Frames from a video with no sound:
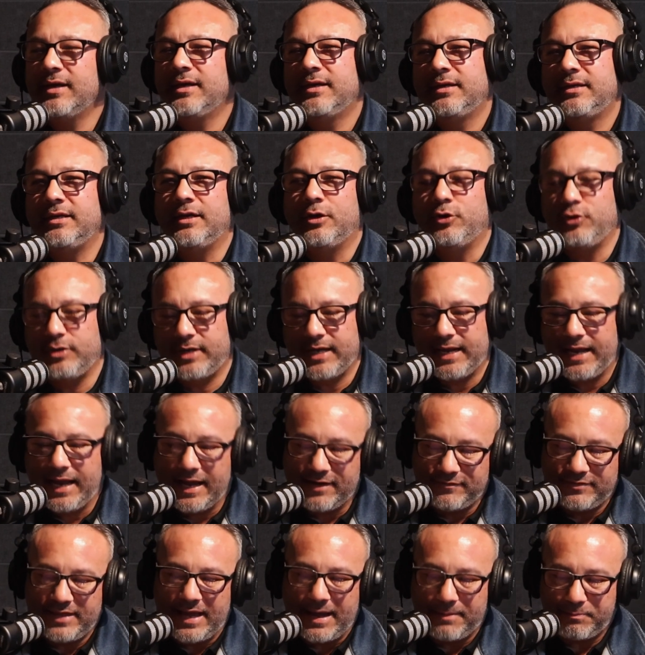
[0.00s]
you kind of have
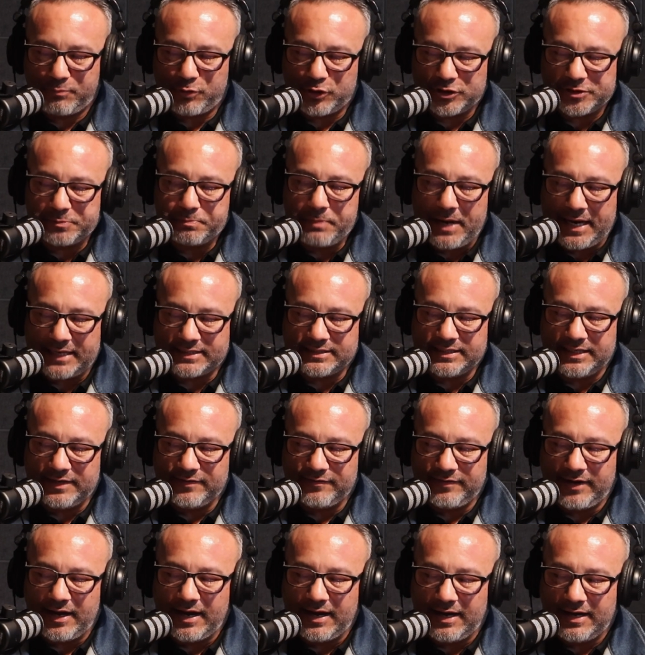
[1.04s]
that perspective
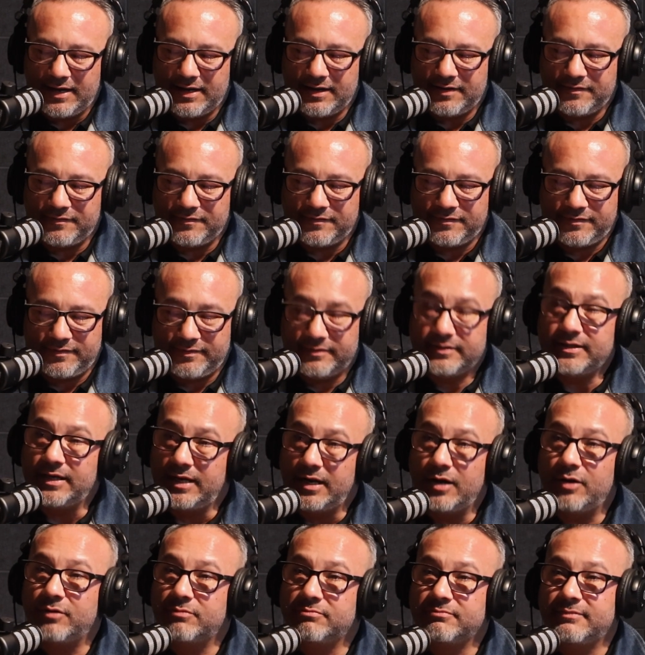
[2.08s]
of,
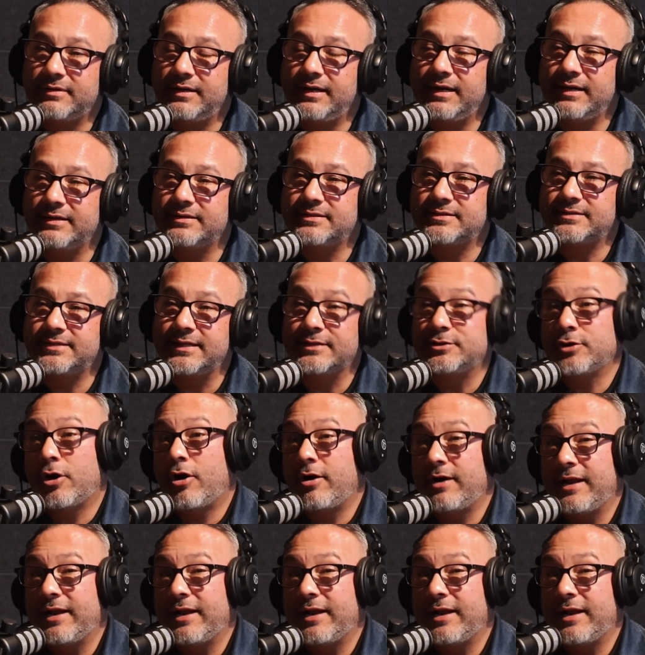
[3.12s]
it's hard.